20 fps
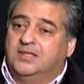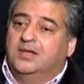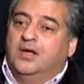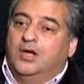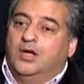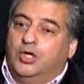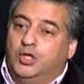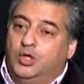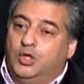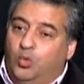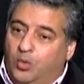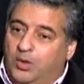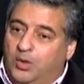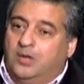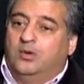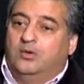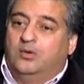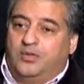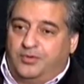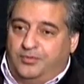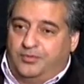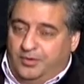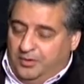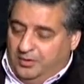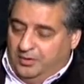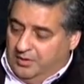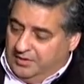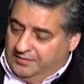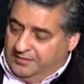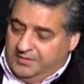who will, through
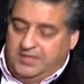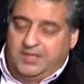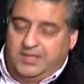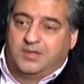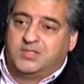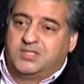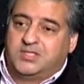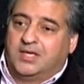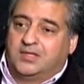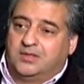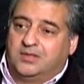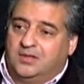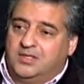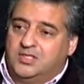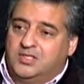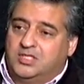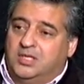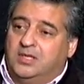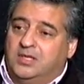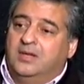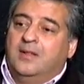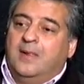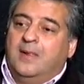video technology,